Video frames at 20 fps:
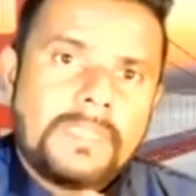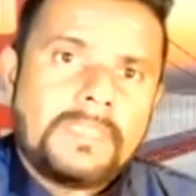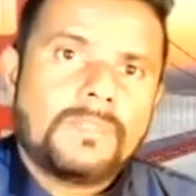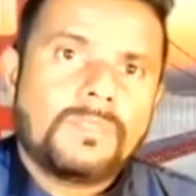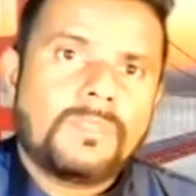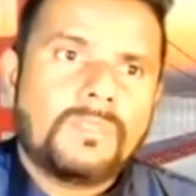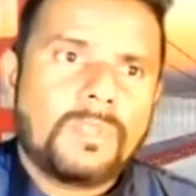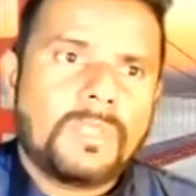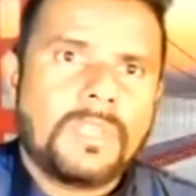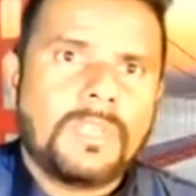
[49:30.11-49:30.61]
So
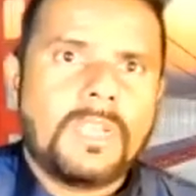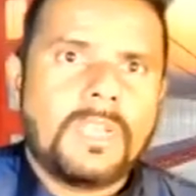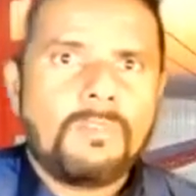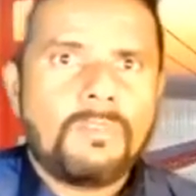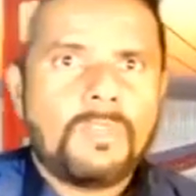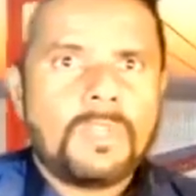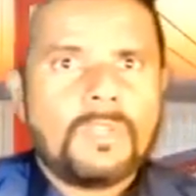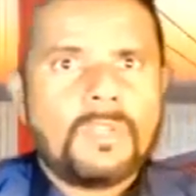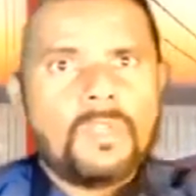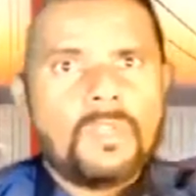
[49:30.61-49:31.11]
okay, now
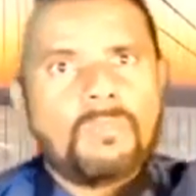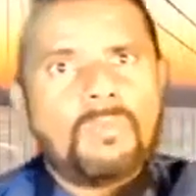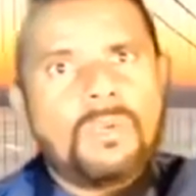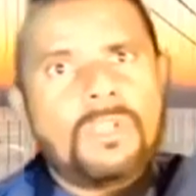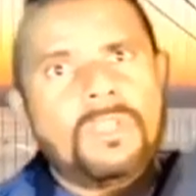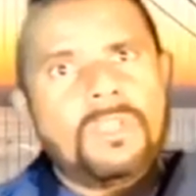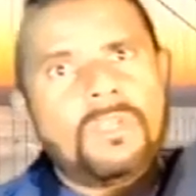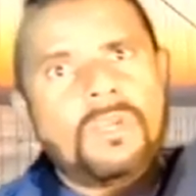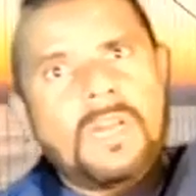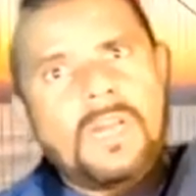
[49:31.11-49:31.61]
you're pulling
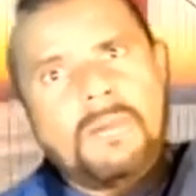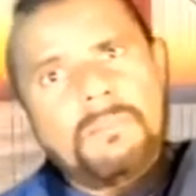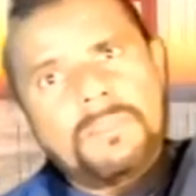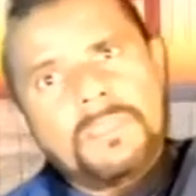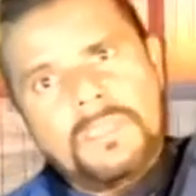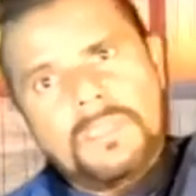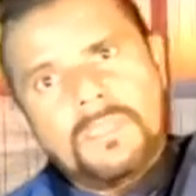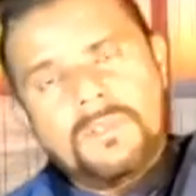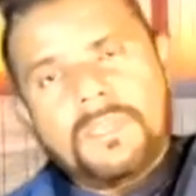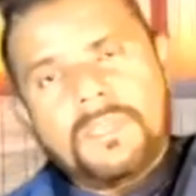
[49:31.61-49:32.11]
your arms
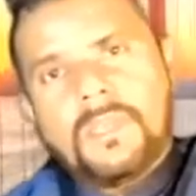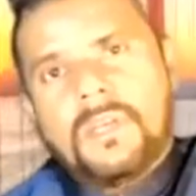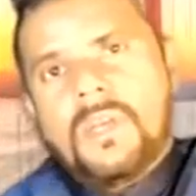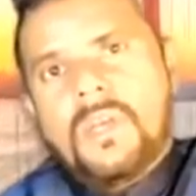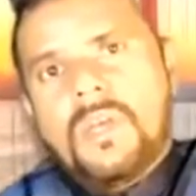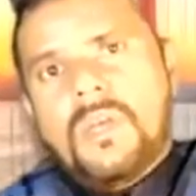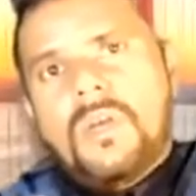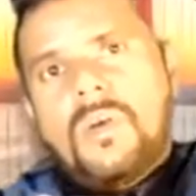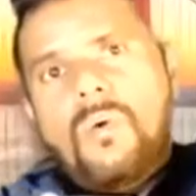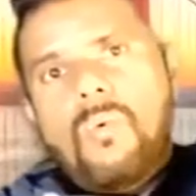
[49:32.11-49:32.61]
here. Okay,
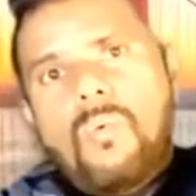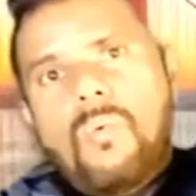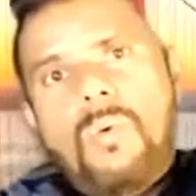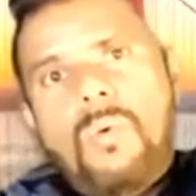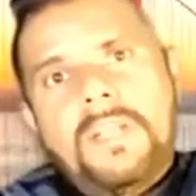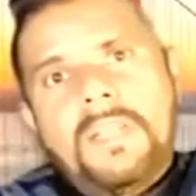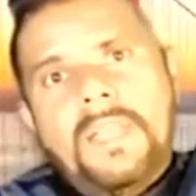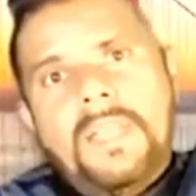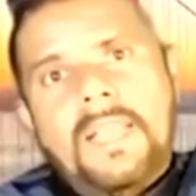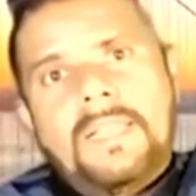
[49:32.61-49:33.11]
what
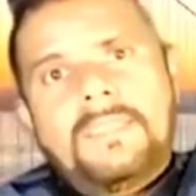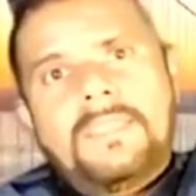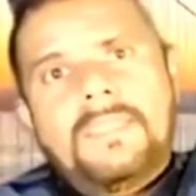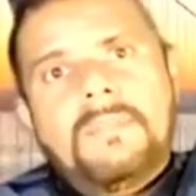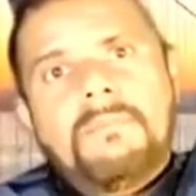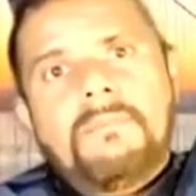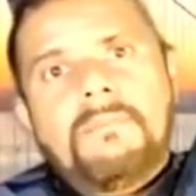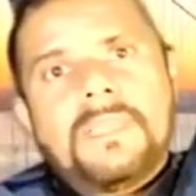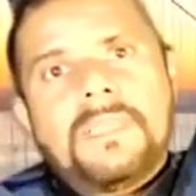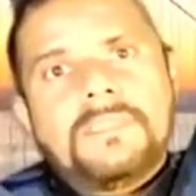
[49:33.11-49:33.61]
actually
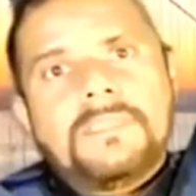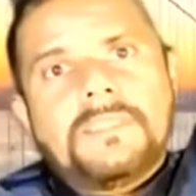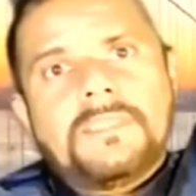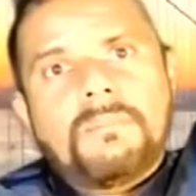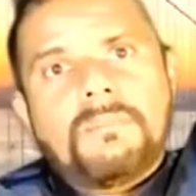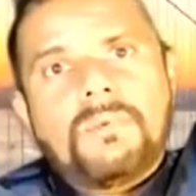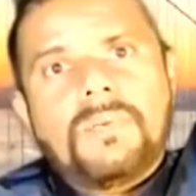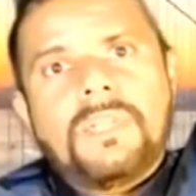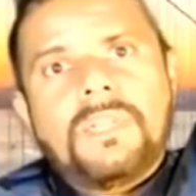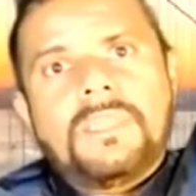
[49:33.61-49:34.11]
muscles are
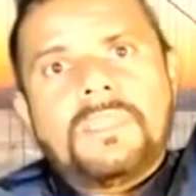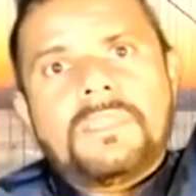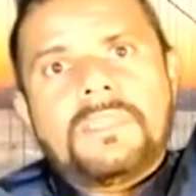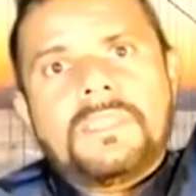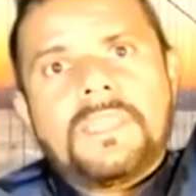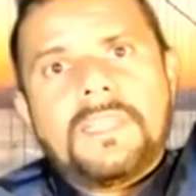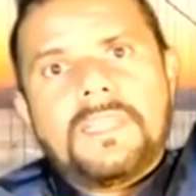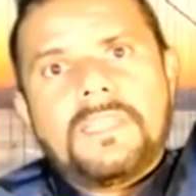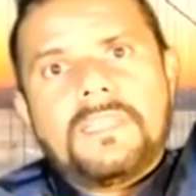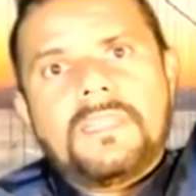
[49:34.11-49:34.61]
pulling this
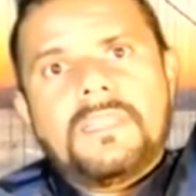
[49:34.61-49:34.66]
side?